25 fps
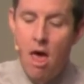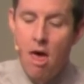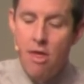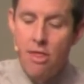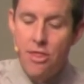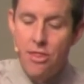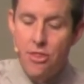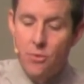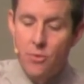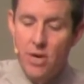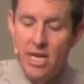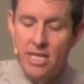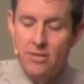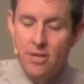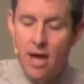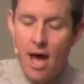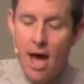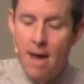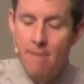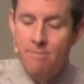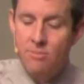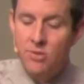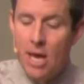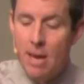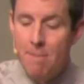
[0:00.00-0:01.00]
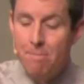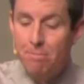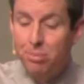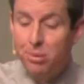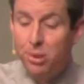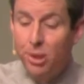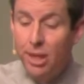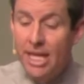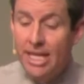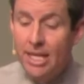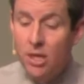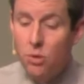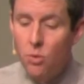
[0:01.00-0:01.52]
Three times I
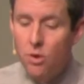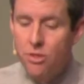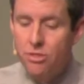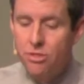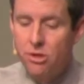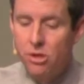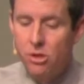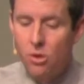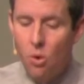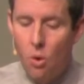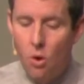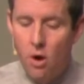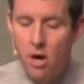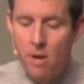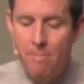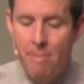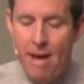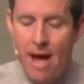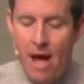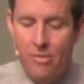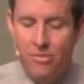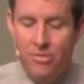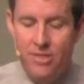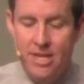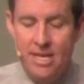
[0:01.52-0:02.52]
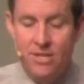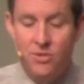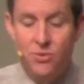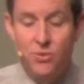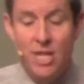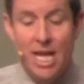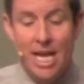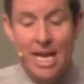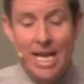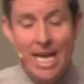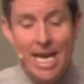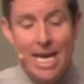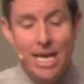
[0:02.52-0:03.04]
pleaded with the Lord about this,
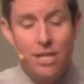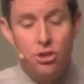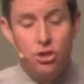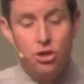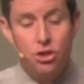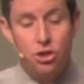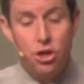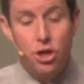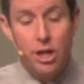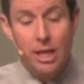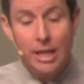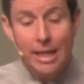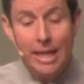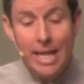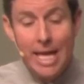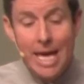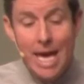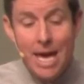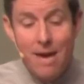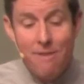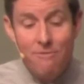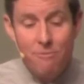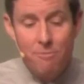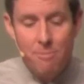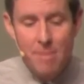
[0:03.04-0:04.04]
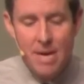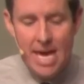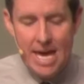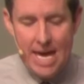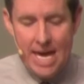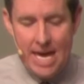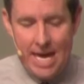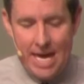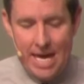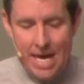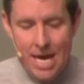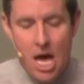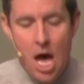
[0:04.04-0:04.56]
that it should leave
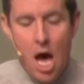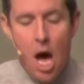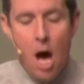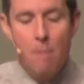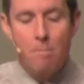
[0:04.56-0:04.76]
me.